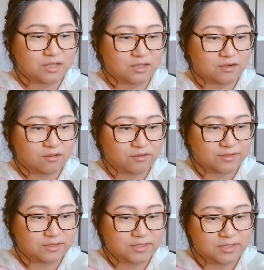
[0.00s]
and all
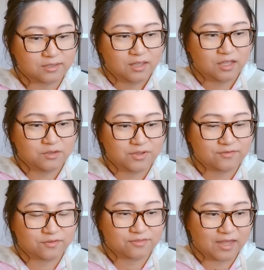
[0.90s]
you need. Anyway,
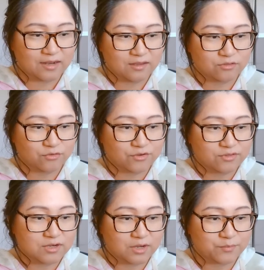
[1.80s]
so that those are
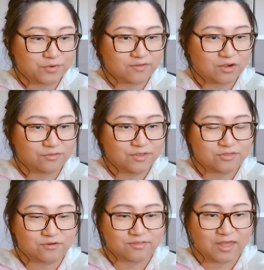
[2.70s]
the numbers. I don't
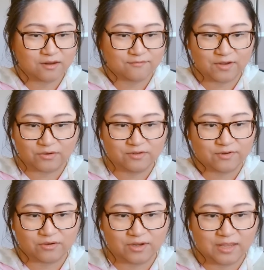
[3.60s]
think they're that very,
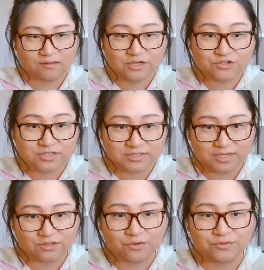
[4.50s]
very
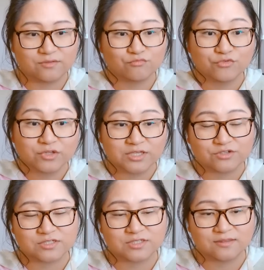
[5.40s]
interesting. The only really
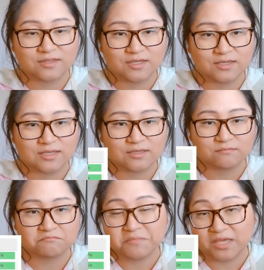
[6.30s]
interesting thing,
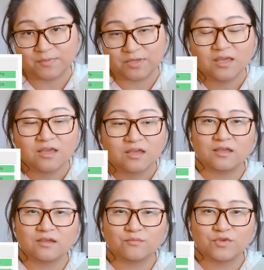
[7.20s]
maybe,
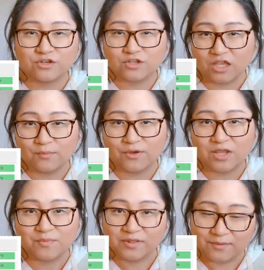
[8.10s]
when you're talking
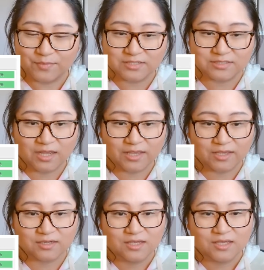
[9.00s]
about a plant-based
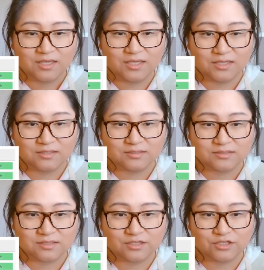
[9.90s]
diet
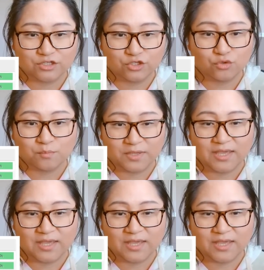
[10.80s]
is you may